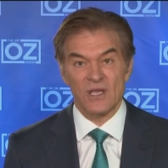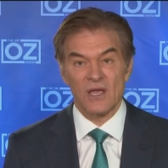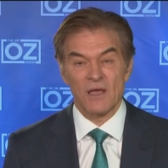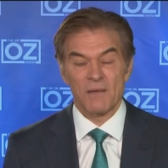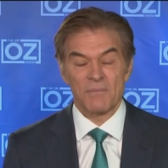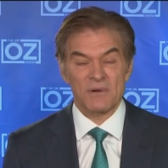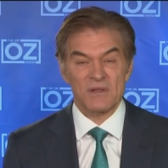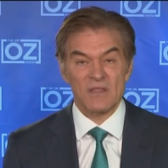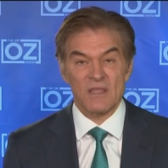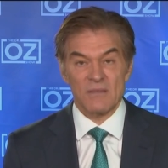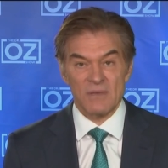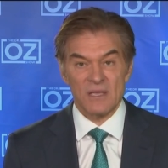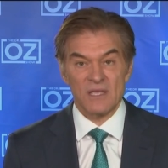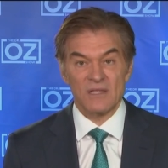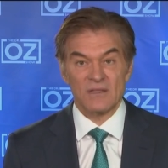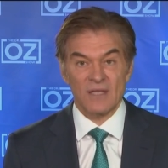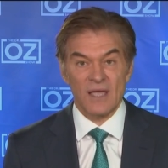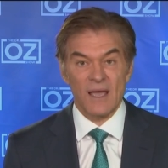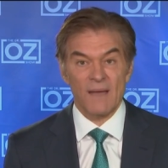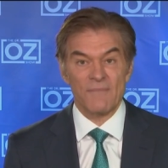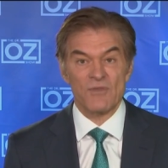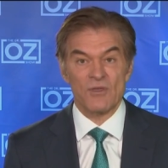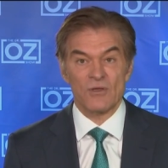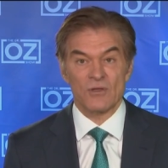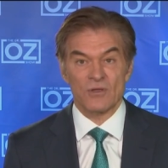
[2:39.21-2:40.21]
But in the
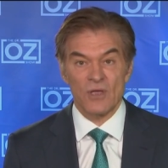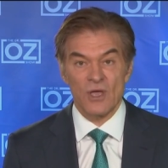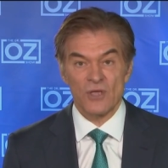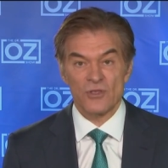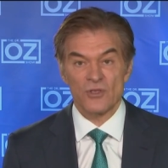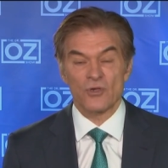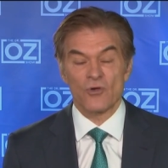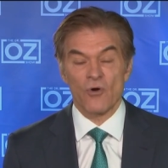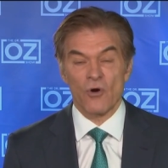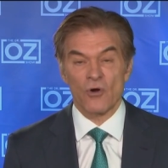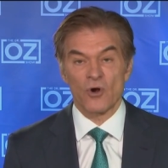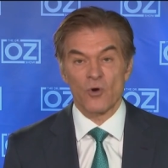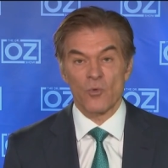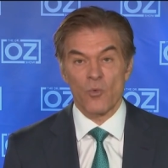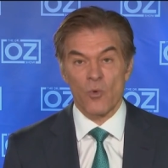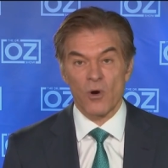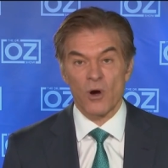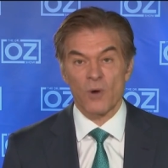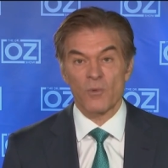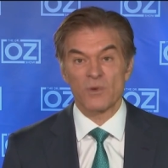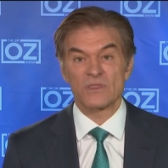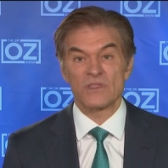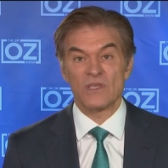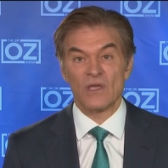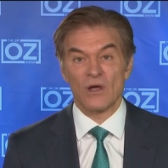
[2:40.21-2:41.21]
meantime, you, you go to war
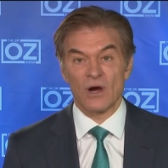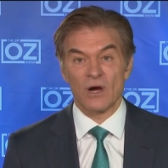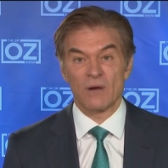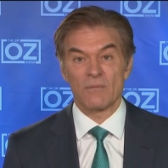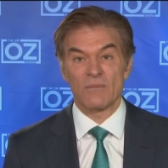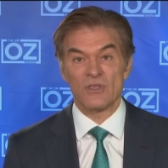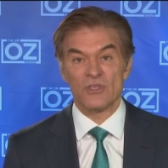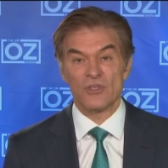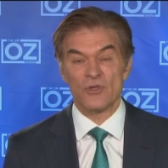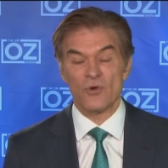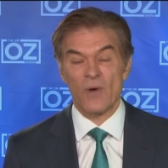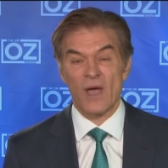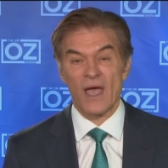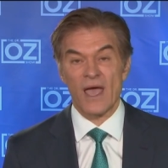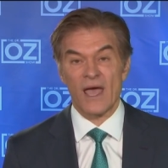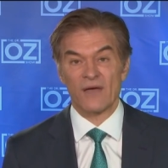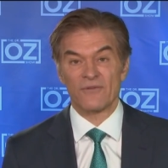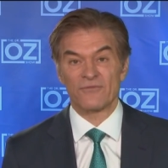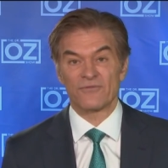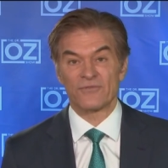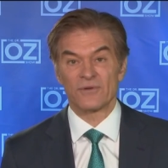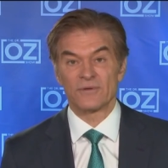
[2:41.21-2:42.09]
with the army you have.